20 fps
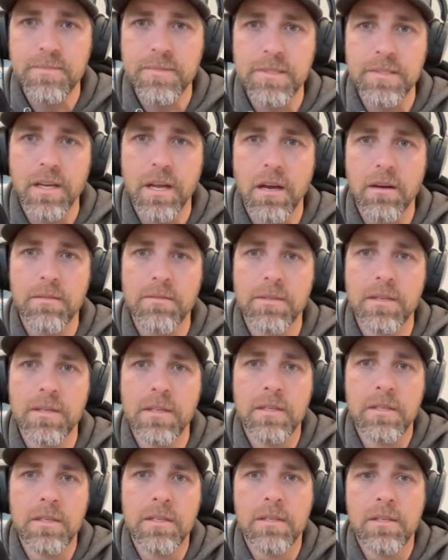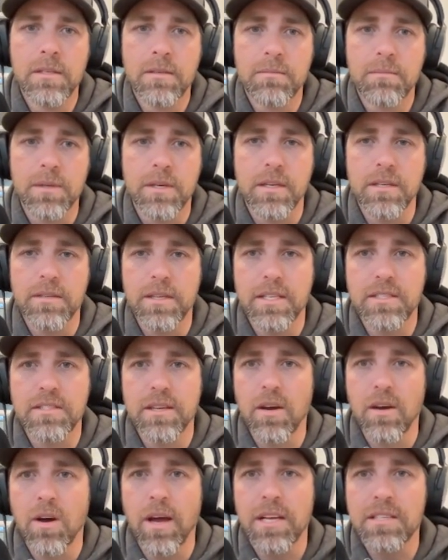So, but it's
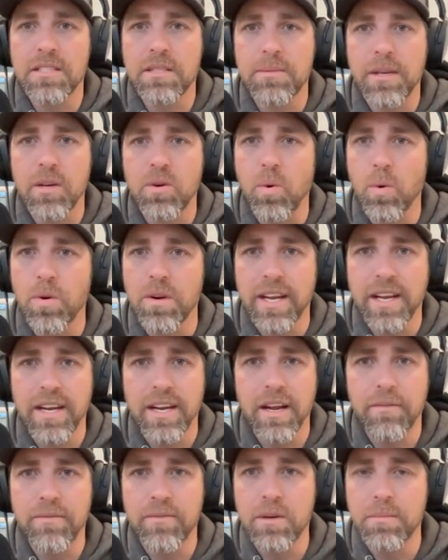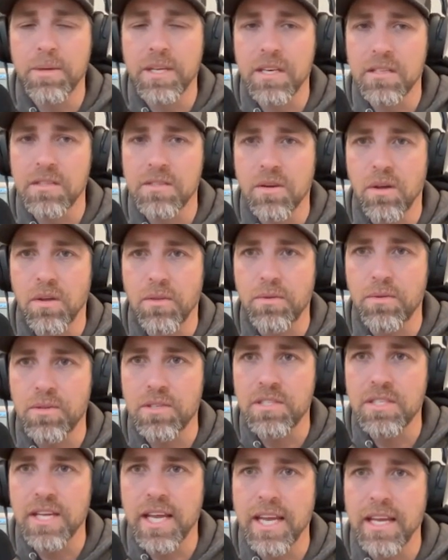all has to be a coordinated effort, because it's all through the
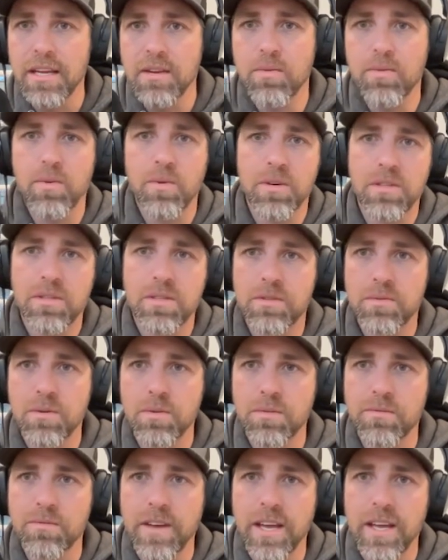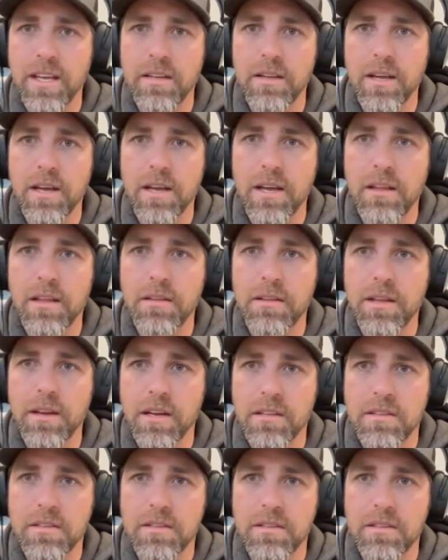state, or it's through Fed,
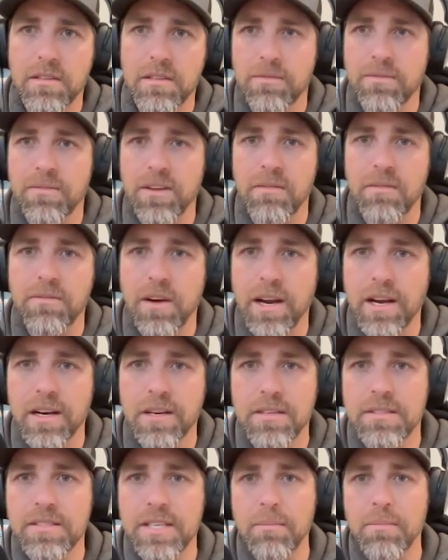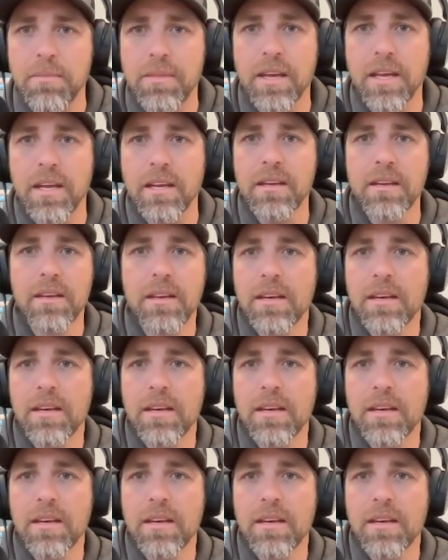if it's a Fed fire, same thing.